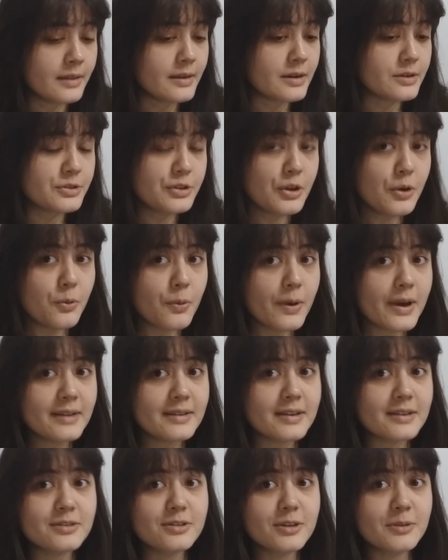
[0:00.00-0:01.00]
There's no way
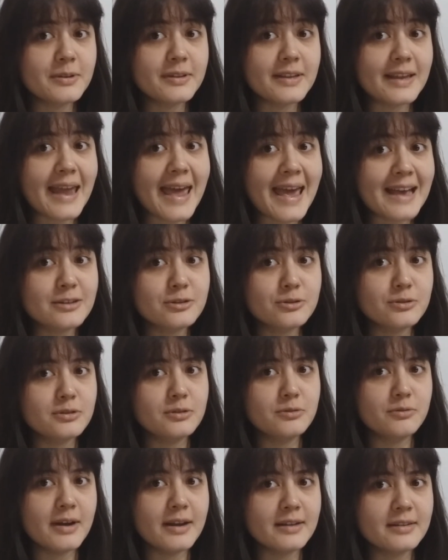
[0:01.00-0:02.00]
that someone that actually
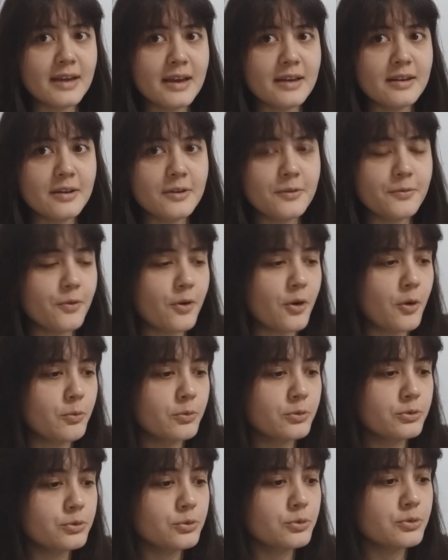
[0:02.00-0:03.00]
read 1984
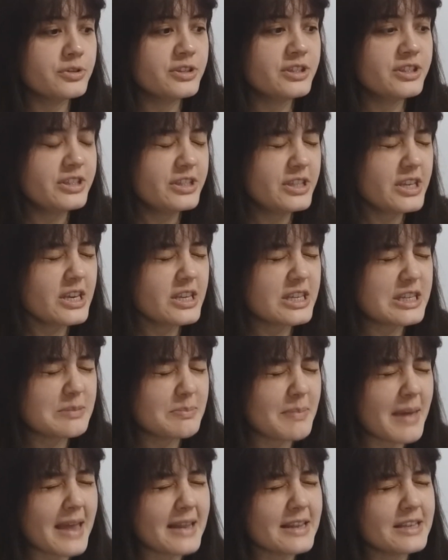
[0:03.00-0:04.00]
would do this
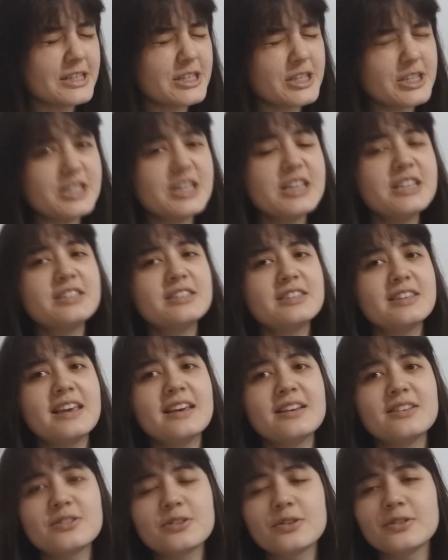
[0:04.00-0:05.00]
many shit
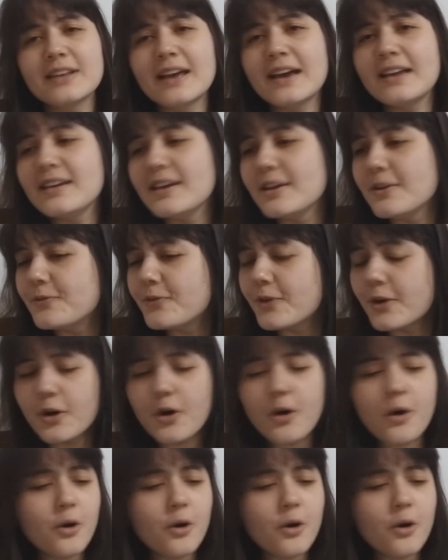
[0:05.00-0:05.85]
takes on 1984.